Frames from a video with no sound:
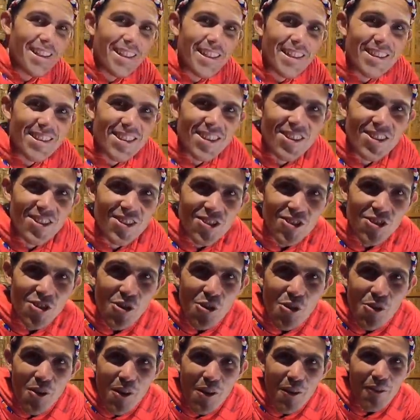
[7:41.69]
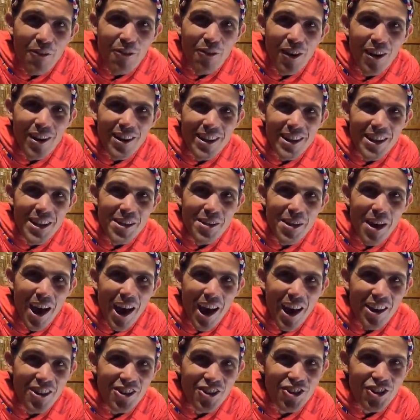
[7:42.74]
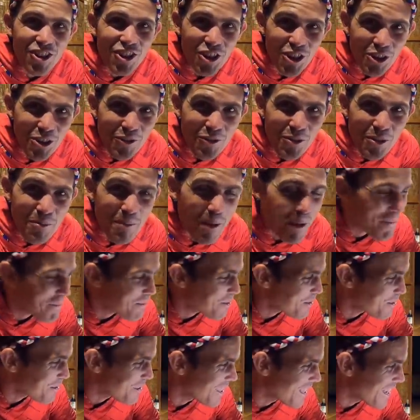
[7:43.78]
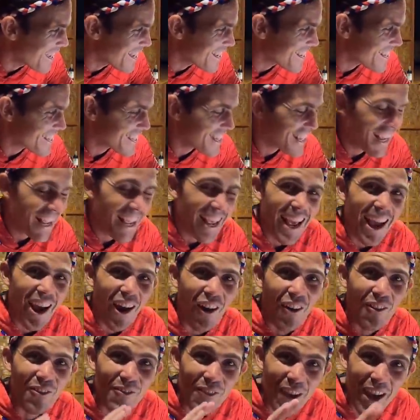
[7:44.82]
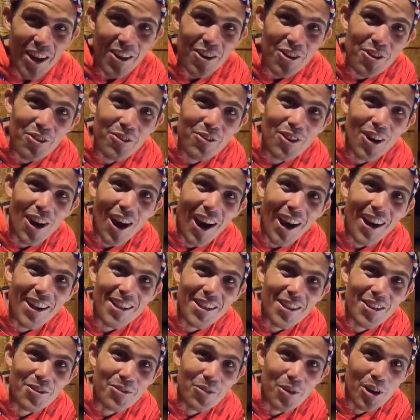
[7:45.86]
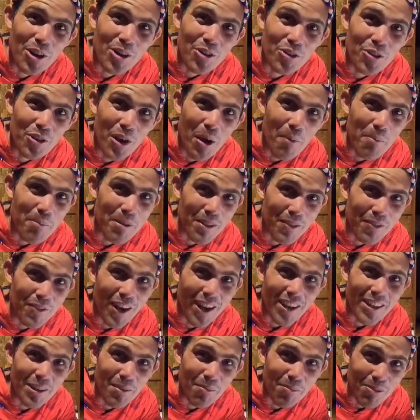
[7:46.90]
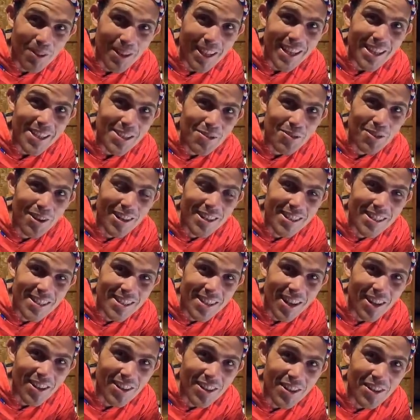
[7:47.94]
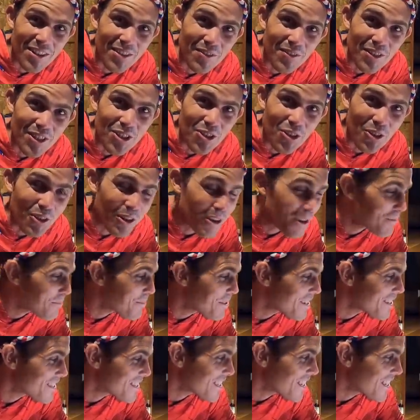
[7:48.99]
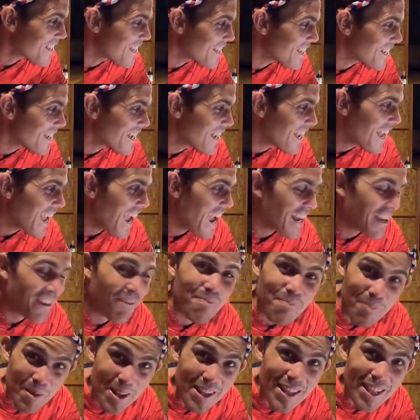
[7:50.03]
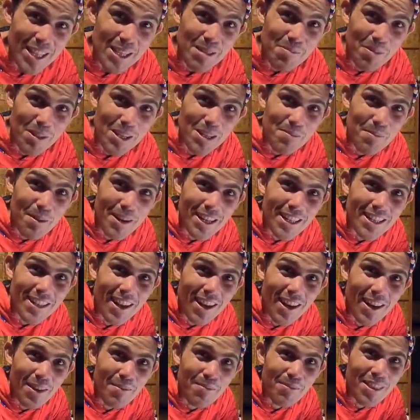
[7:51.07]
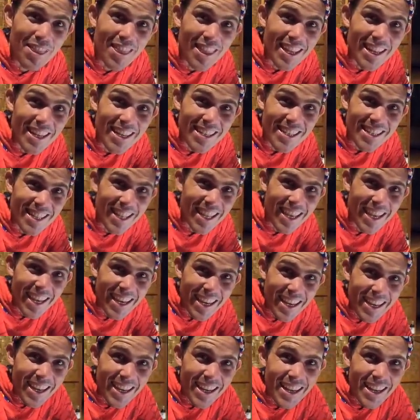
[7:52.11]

This is so funny. I should have remembered this. On Vancouver Island, where I grew up, and in fact, the place where I studied in Victoria, BC, and I've been to this place many times, Thetis Lake,